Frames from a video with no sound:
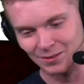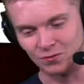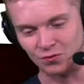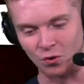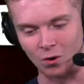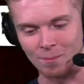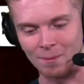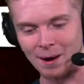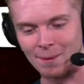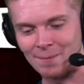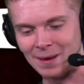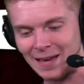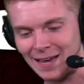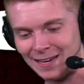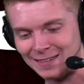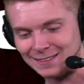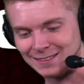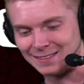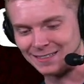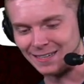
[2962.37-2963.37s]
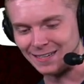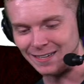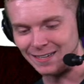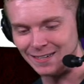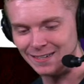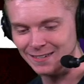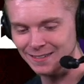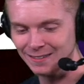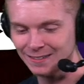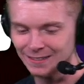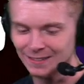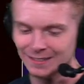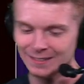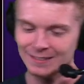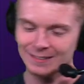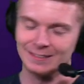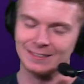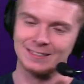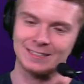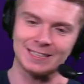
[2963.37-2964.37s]
for my man Z.
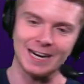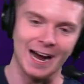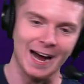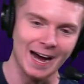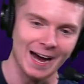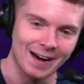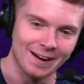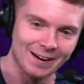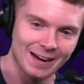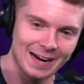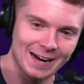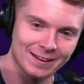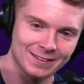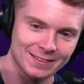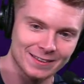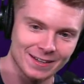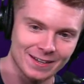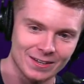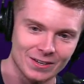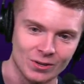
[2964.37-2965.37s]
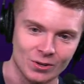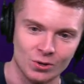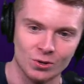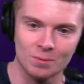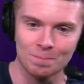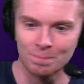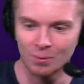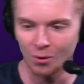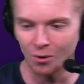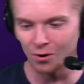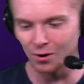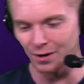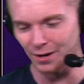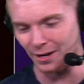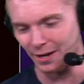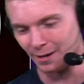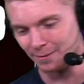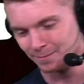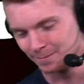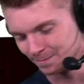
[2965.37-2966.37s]
Shout out to you. Pour it
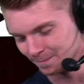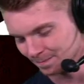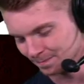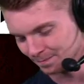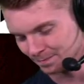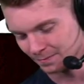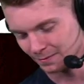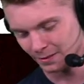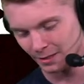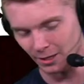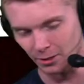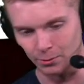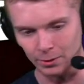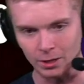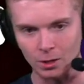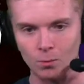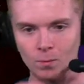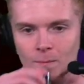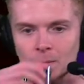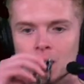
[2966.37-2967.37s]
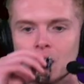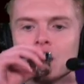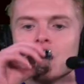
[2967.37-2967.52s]
up. Here we go.